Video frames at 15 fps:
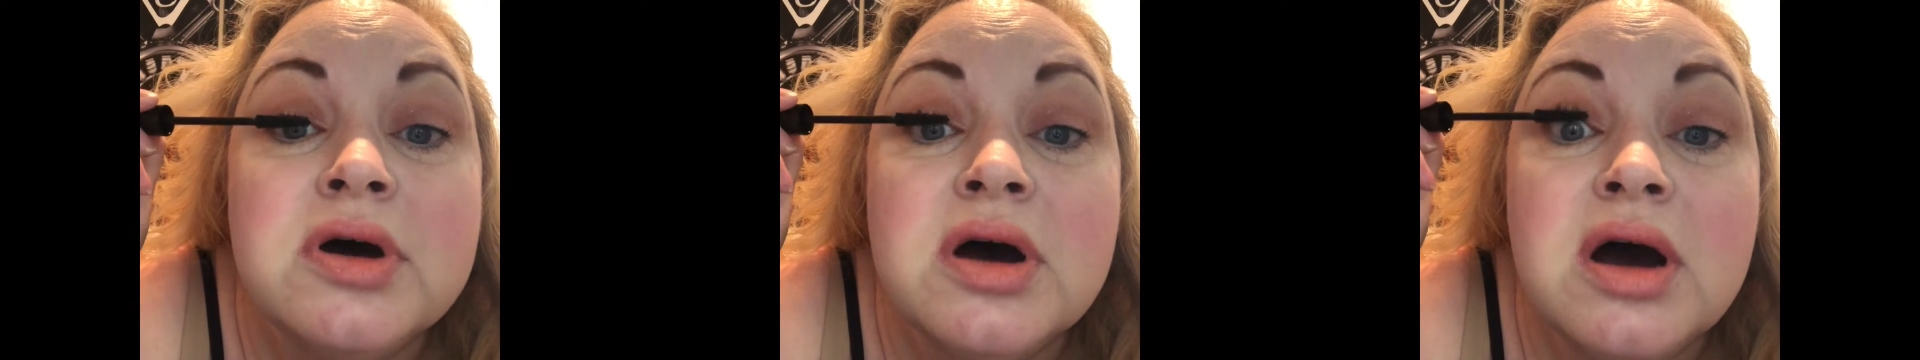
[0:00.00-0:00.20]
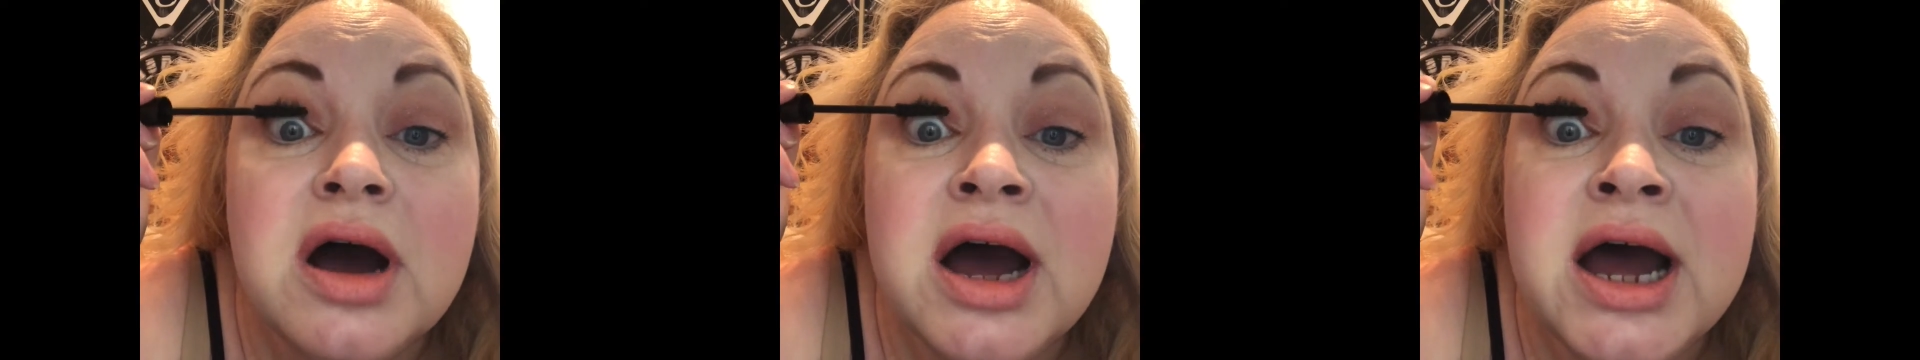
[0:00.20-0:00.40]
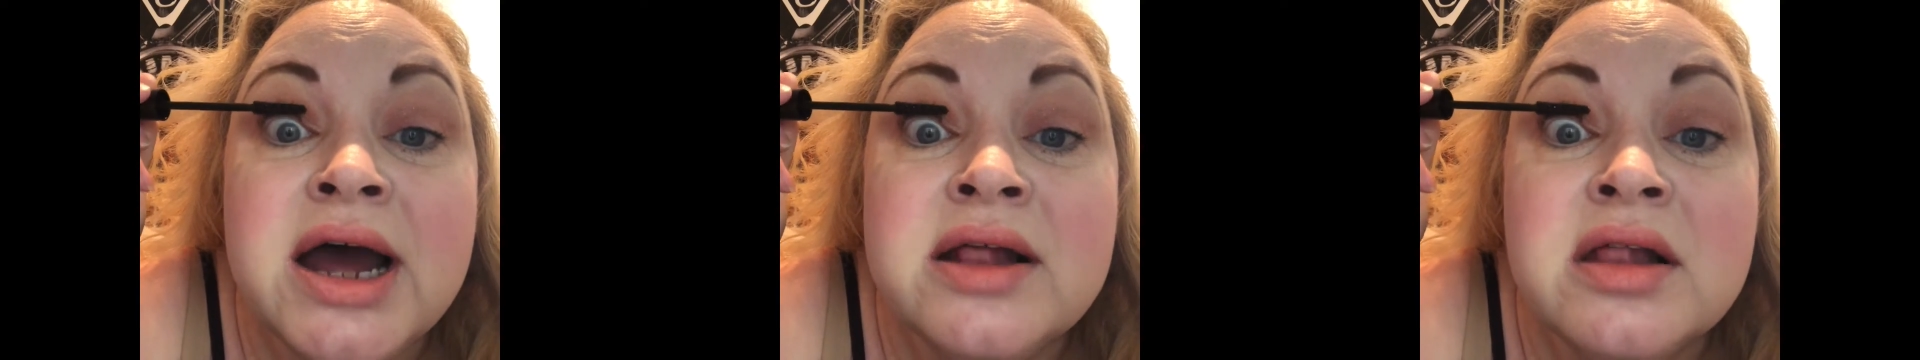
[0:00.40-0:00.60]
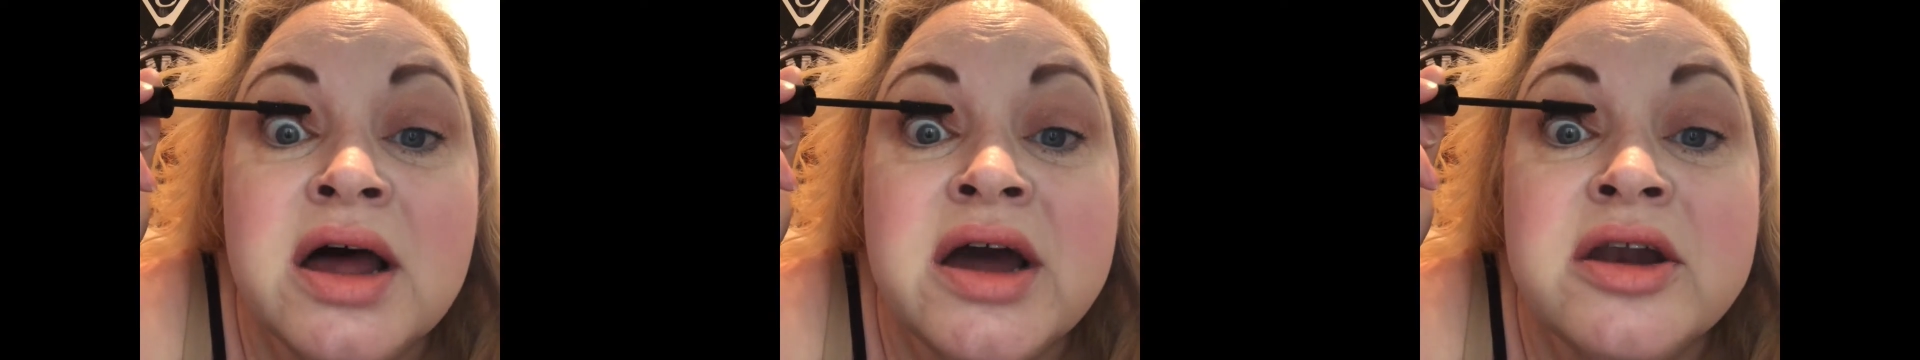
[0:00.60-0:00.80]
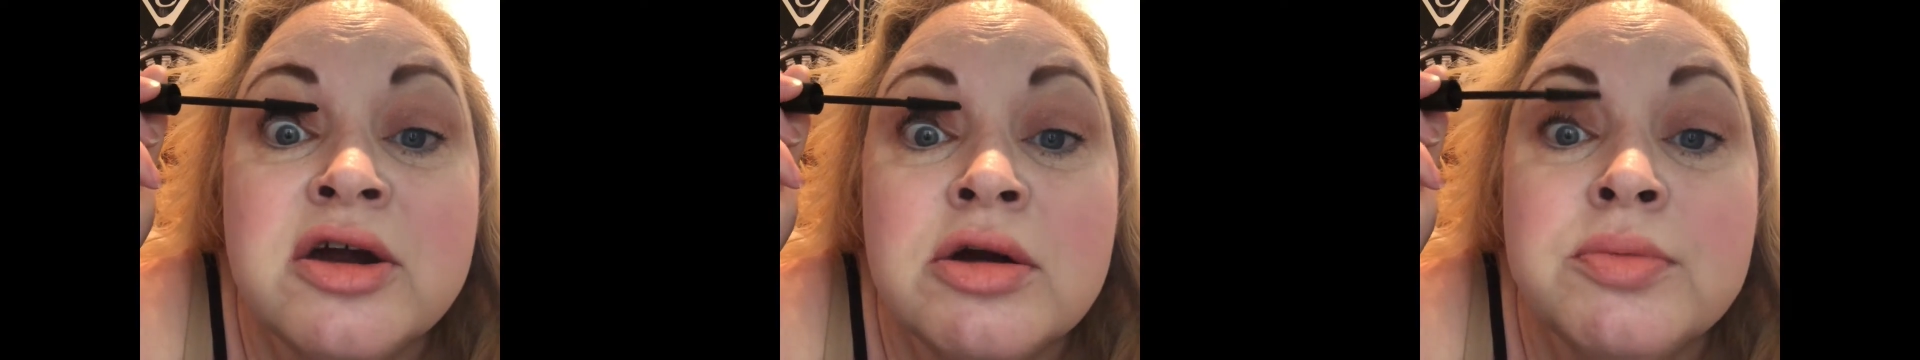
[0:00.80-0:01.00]

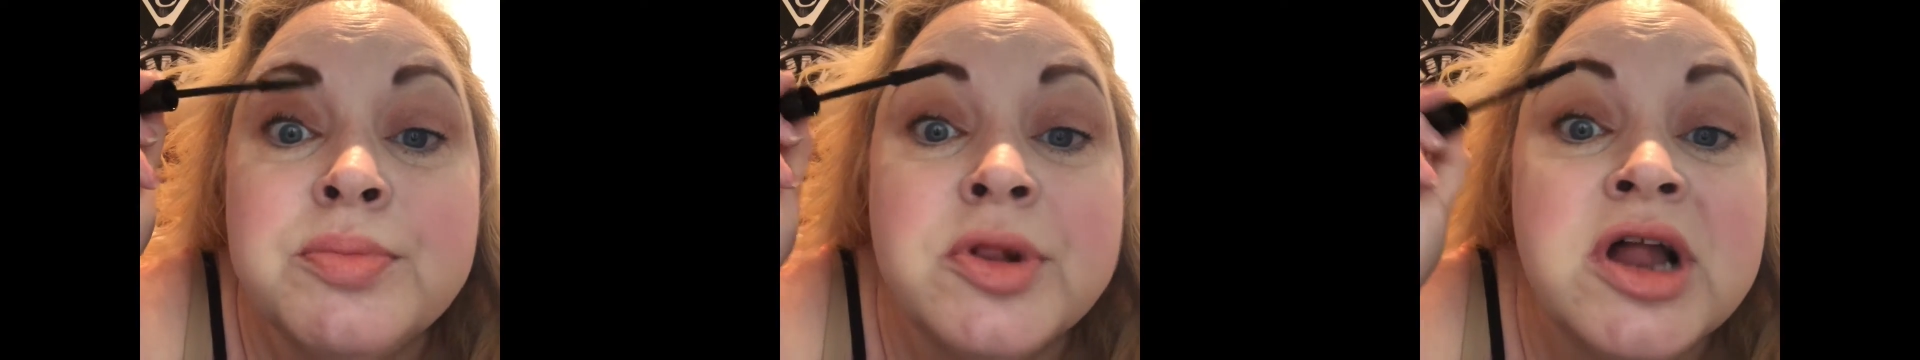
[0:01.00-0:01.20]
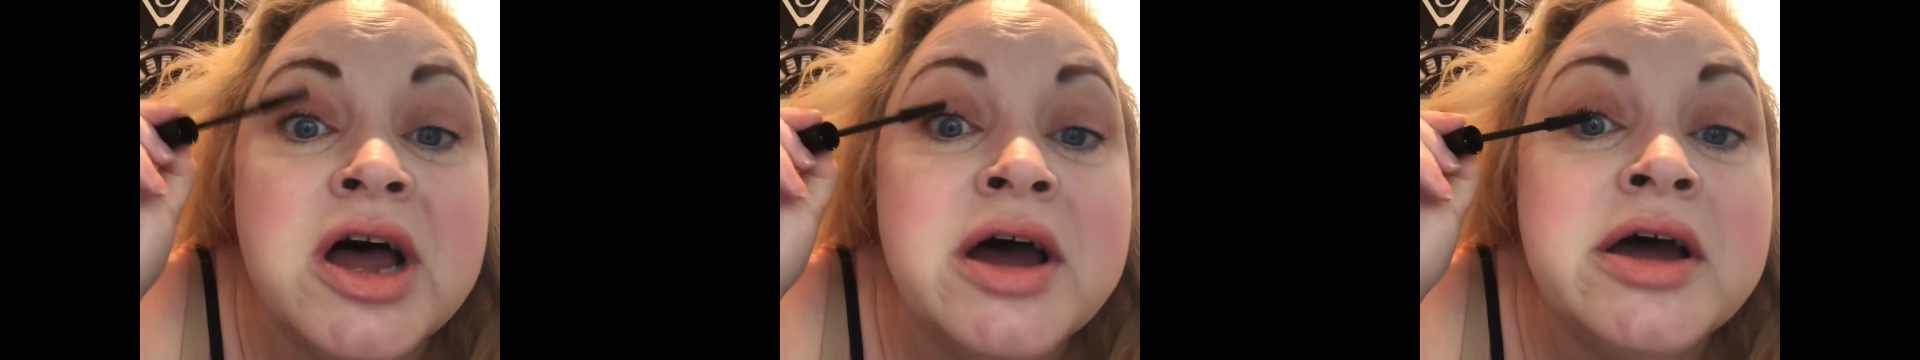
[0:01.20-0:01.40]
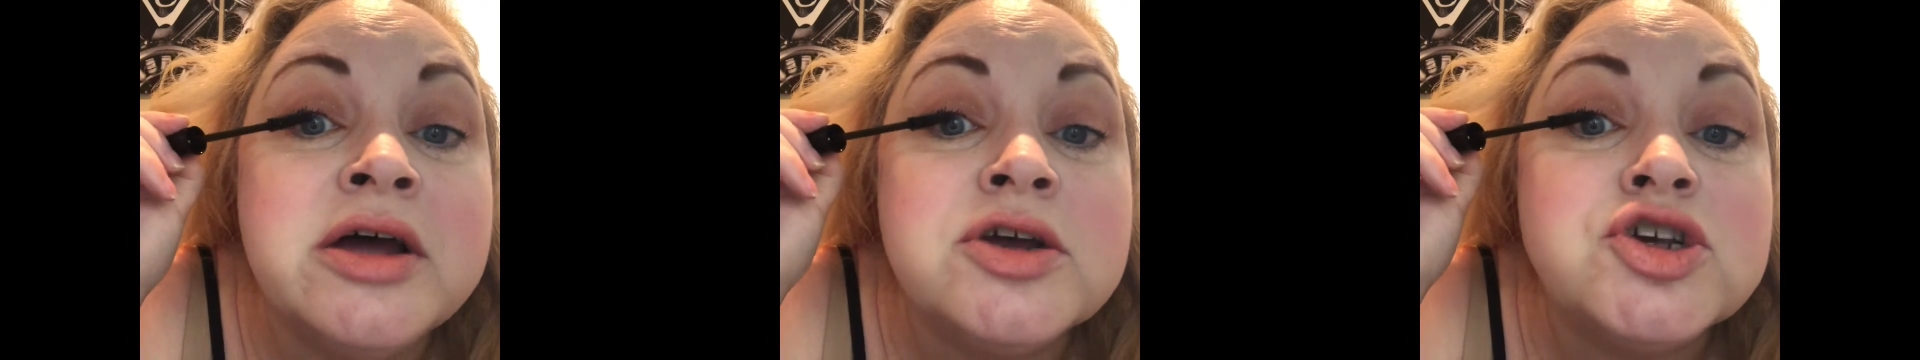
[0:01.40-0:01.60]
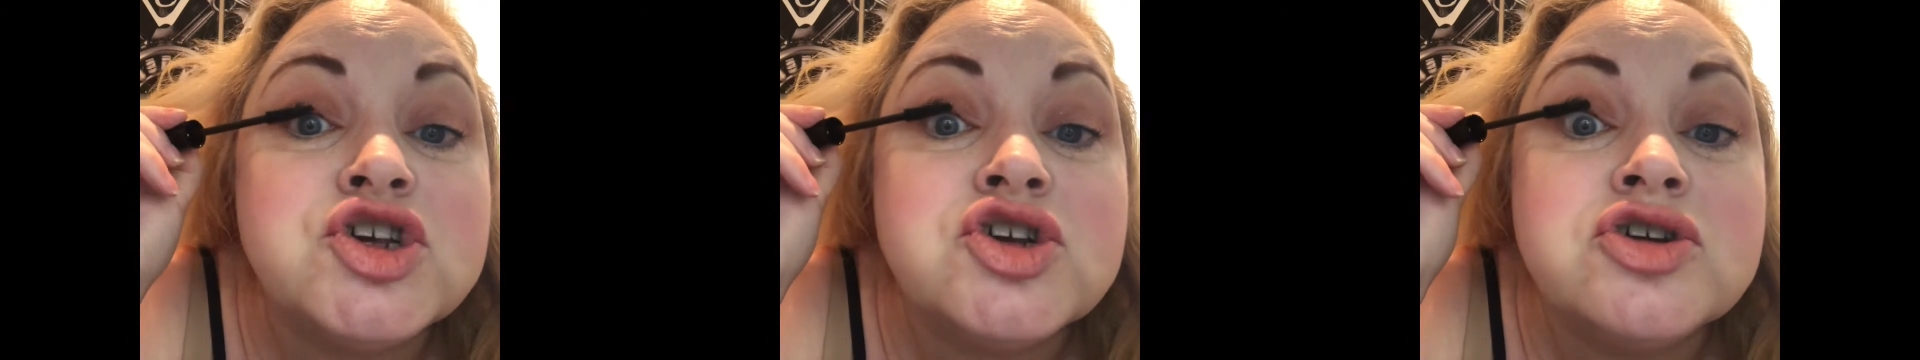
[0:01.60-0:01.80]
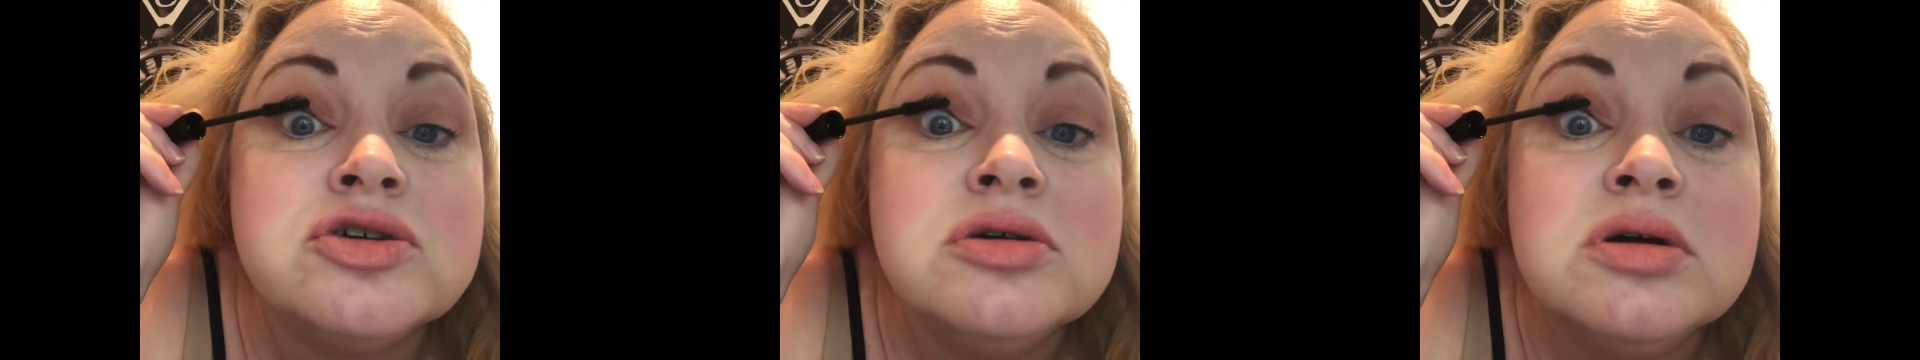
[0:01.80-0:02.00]
highlighter,
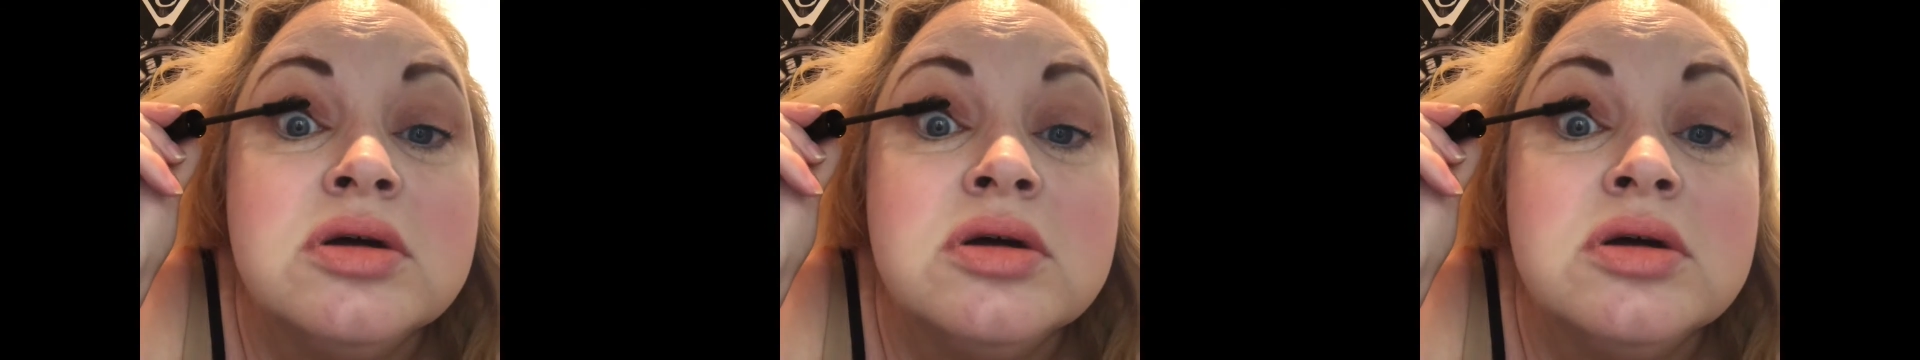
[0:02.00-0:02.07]
blush,